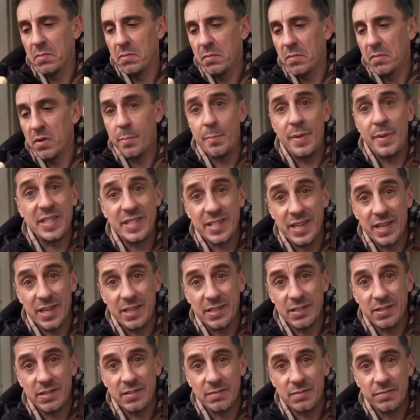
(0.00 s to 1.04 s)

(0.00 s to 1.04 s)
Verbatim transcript: I'm a wreckhead.